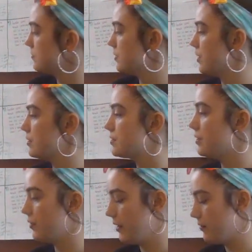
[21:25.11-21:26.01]
So
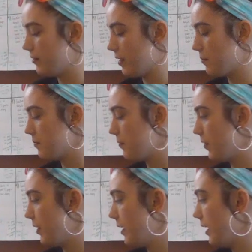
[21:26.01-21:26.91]
there's 3 of them,
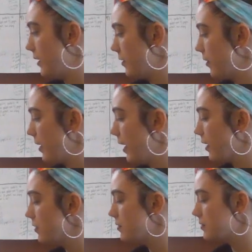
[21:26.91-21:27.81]
3 90-degree
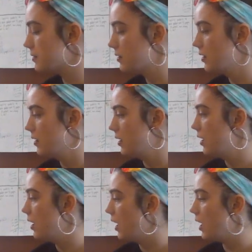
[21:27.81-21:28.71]
angles.
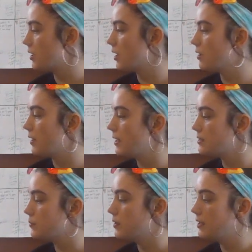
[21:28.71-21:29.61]
And our
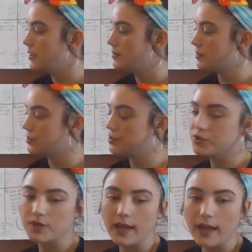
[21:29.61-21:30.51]
last one is a
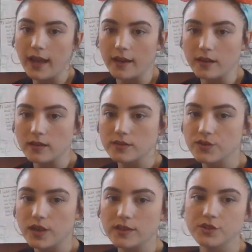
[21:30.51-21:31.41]
straight angle.
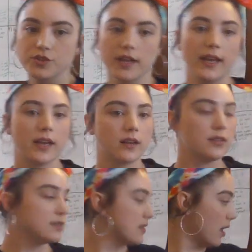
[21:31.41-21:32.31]
So our straight
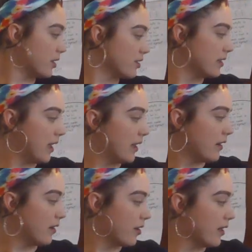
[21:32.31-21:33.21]
angle is
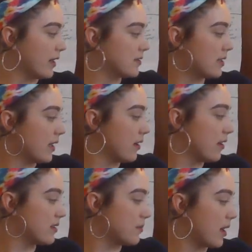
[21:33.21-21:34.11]
180 degrees
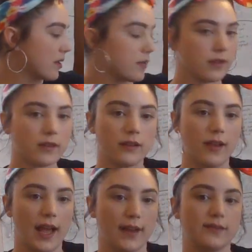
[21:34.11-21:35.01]
and it's marked with a little
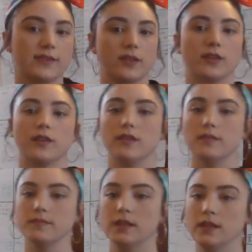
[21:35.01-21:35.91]
half circle.